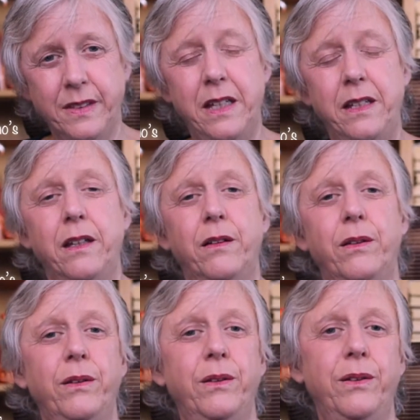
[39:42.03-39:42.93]
It
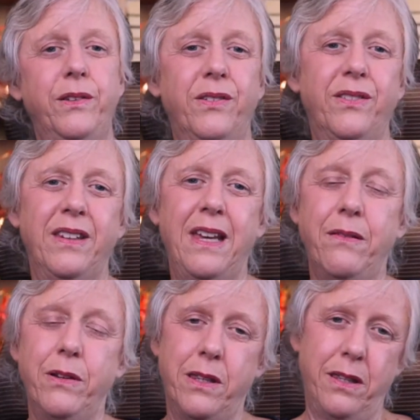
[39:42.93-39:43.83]
includes
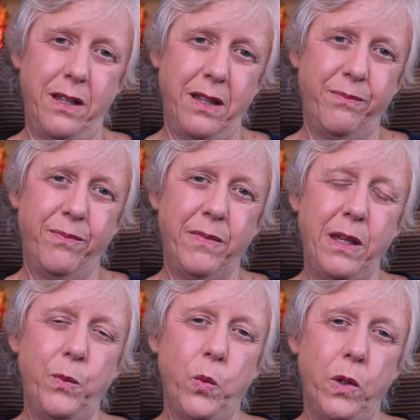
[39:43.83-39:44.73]
everything
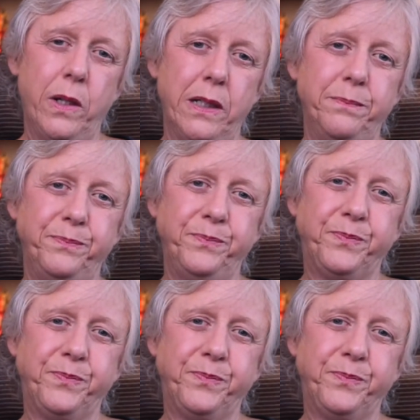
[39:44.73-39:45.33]
in one,